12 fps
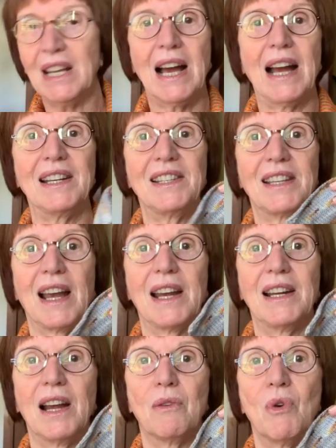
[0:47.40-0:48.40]
I
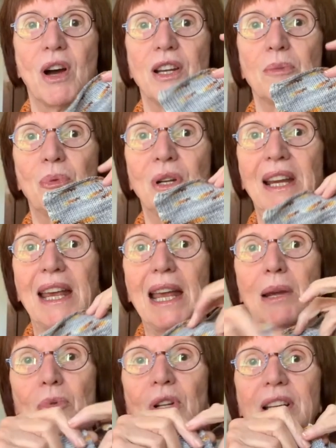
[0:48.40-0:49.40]
decided I wanted to put a
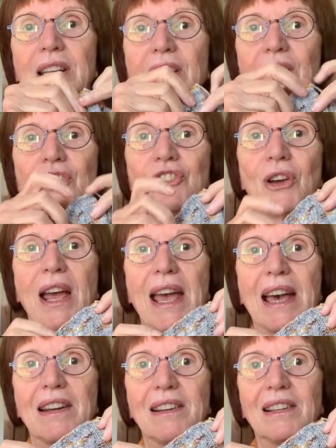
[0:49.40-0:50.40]
cable in here, so I
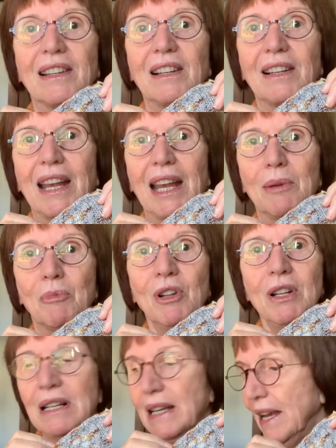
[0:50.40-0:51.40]
added a little
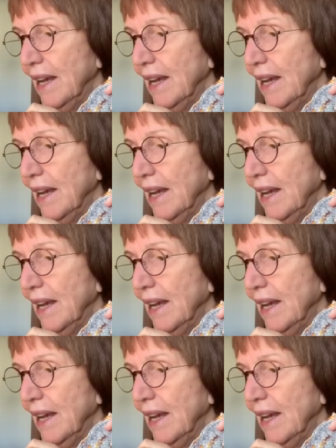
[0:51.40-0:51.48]
cable.